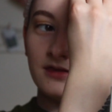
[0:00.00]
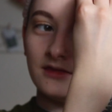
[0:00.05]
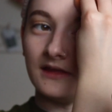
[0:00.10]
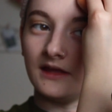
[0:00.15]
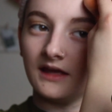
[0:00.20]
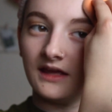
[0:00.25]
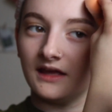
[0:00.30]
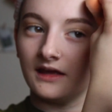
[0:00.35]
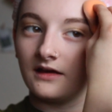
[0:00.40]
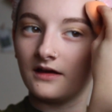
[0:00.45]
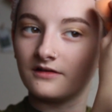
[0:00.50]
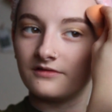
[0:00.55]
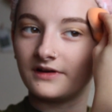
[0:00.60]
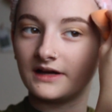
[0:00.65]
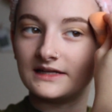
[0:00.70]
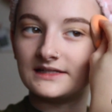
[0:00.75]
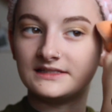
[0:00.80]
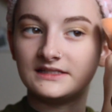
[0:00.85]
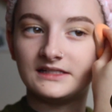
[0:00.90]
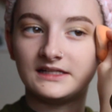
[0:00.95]
thinking of
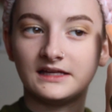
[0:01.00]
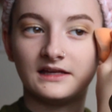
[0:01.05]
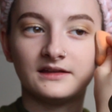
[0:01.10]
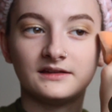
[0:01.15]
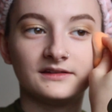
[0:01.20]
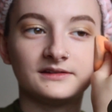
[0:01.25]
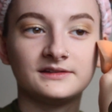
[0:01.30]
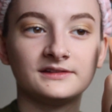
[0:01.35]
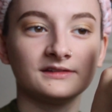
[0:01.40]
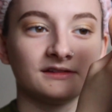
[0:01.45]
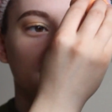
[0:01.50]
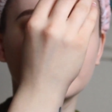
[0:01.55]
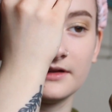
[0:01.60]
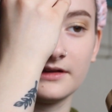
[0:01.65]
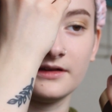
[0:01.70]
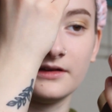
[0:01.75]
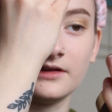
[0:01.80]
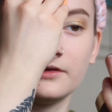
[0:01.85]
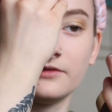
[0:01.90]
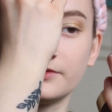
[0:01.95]
ideas
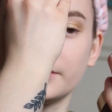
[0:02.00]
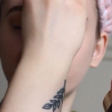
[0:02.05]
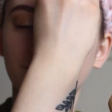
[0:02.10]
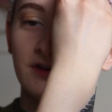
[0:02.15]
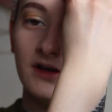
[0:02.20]
for